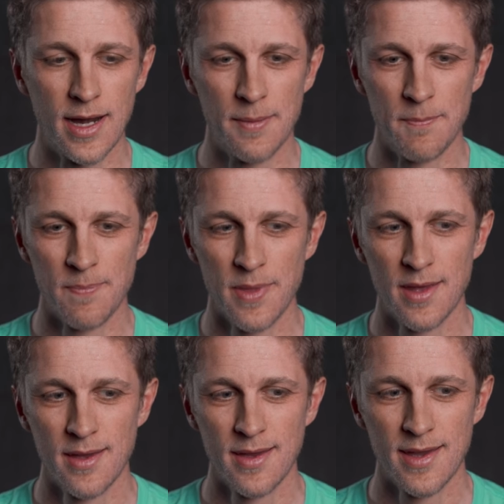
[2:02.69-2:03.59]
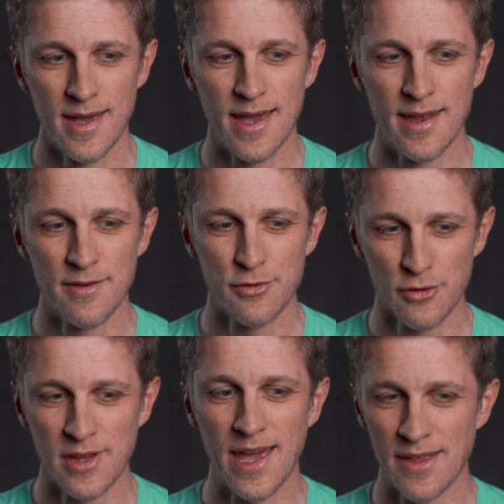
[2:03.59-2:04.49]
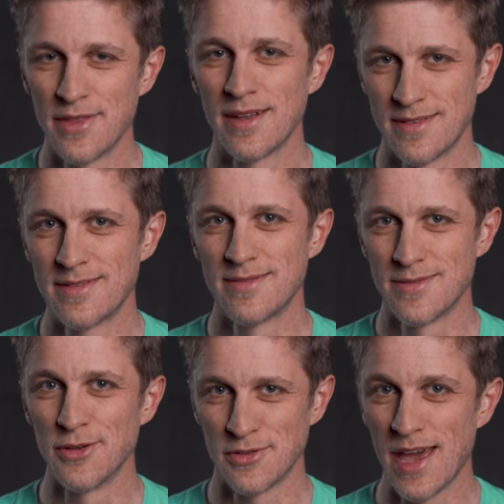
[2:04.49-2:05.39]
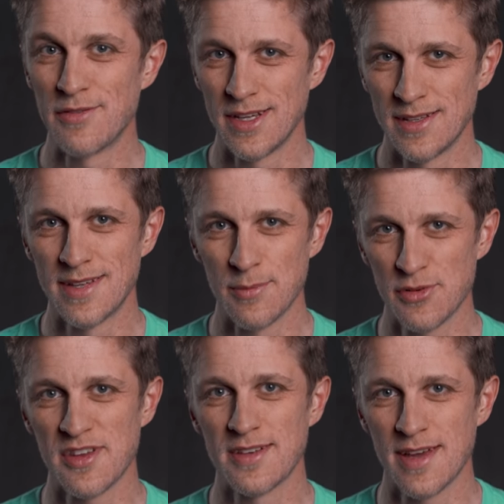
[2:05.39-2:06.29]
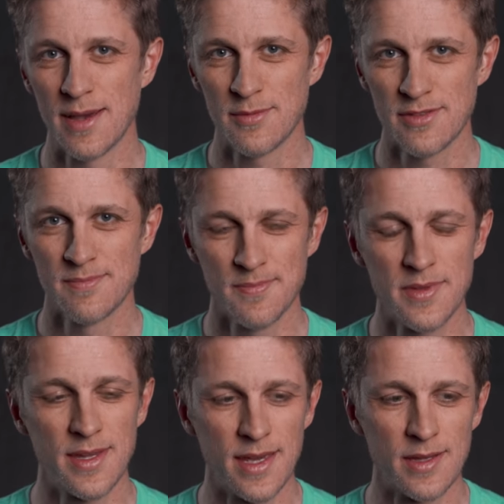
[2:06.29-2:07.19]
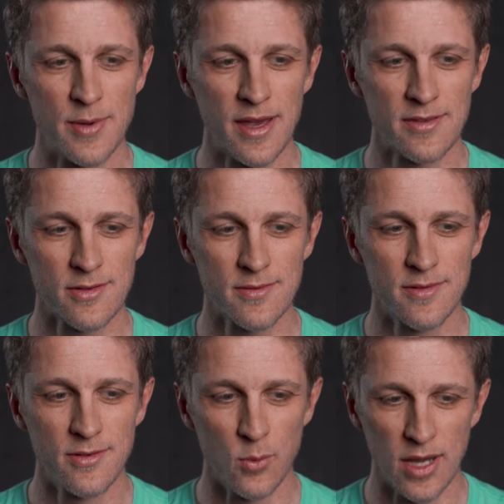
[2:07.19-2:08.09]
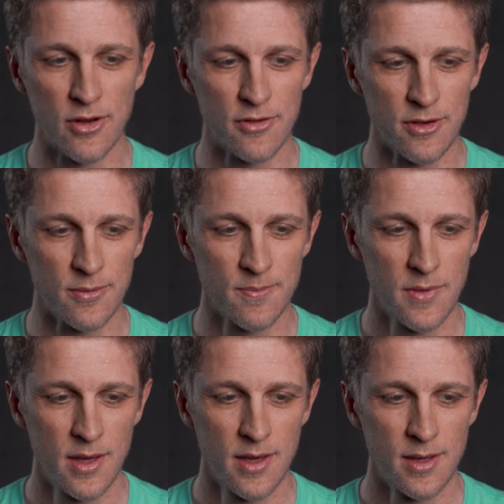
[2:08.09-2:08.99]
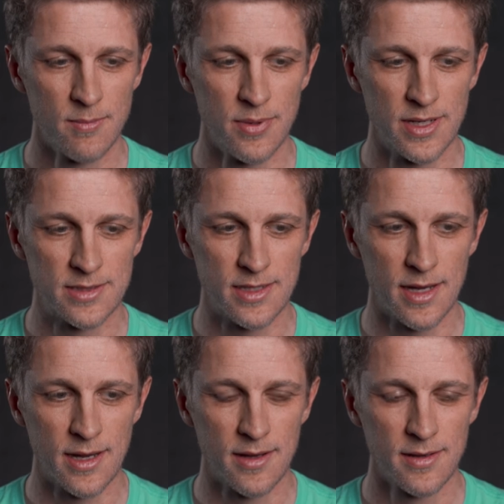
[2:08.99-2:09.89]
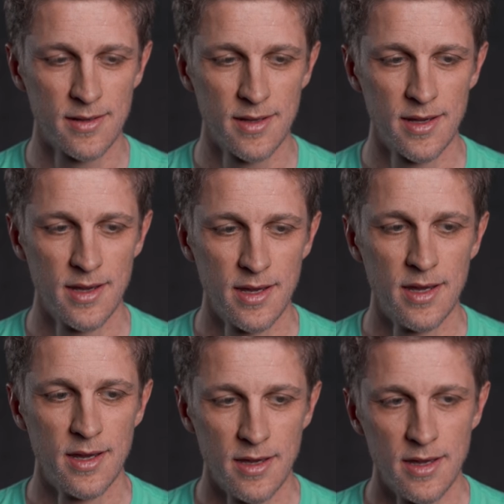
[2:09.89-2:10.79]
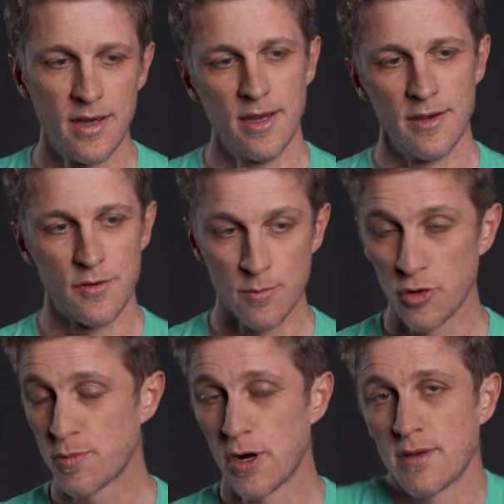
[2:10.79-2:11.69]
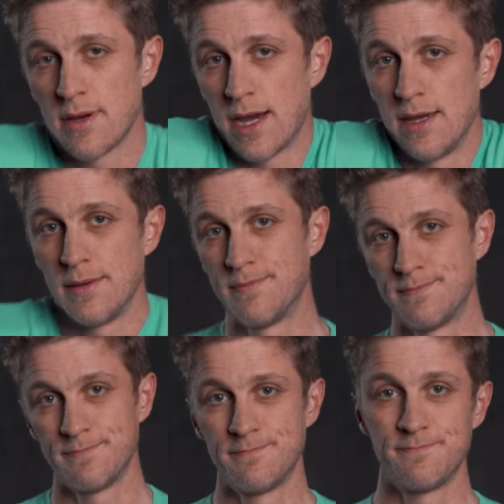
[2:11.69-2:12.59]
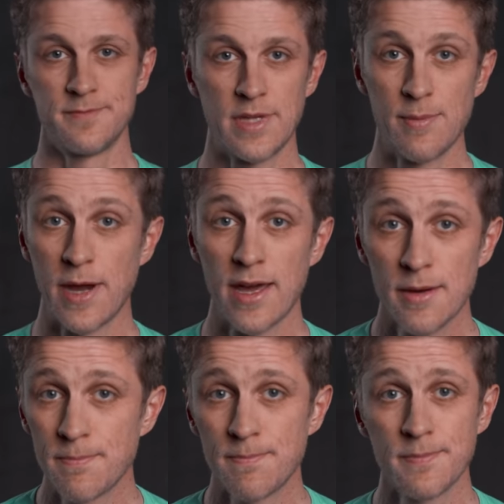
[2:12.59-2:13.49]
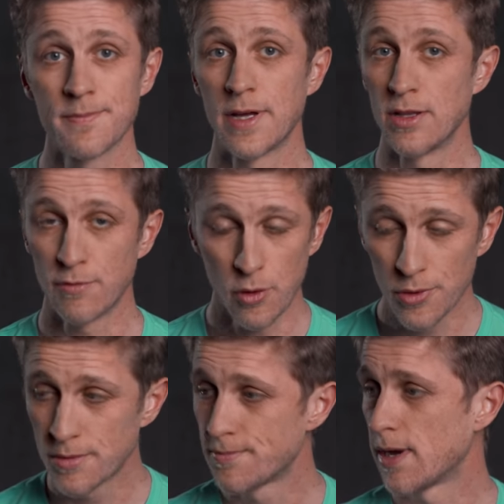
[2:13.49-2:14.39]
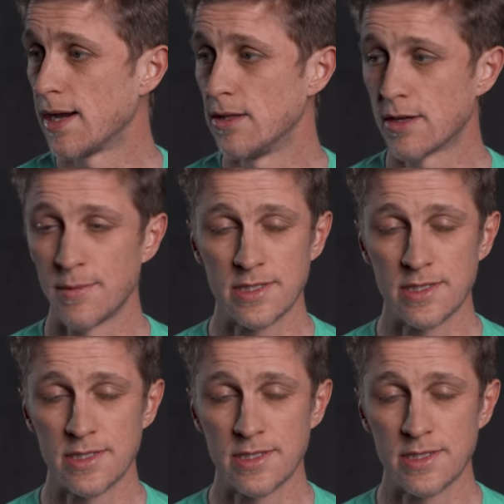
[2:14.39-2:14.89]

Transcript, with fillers: Um, and I've certainly had that those heavy 10% times in the past week or two. But uh, for the most part, I keep my head up. I look forward. I look at